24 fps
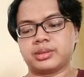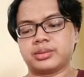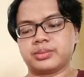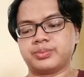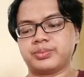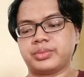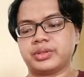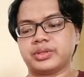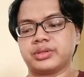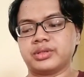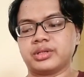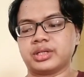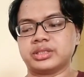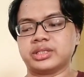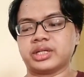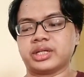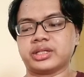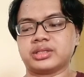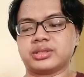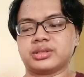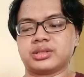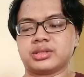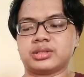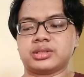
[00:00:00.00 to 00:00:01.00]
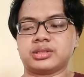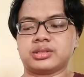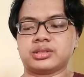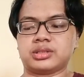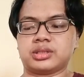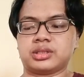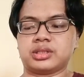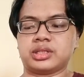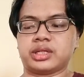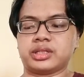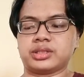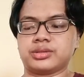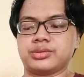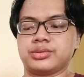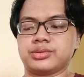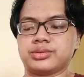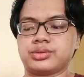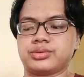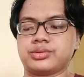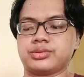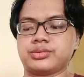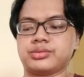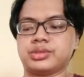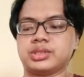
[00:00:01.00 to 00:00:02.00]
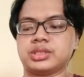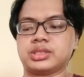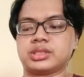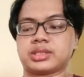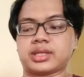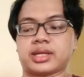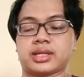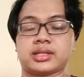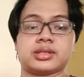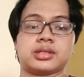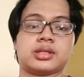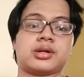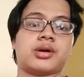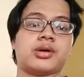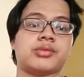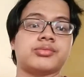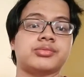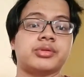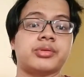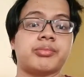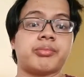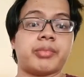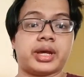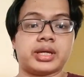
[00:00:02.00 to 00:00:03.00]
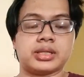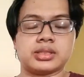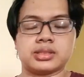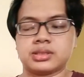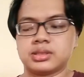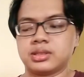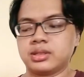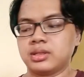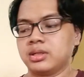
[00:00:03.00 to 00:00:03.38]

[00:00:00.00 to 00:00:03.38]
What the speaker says: bit that goes to the center of the mesh.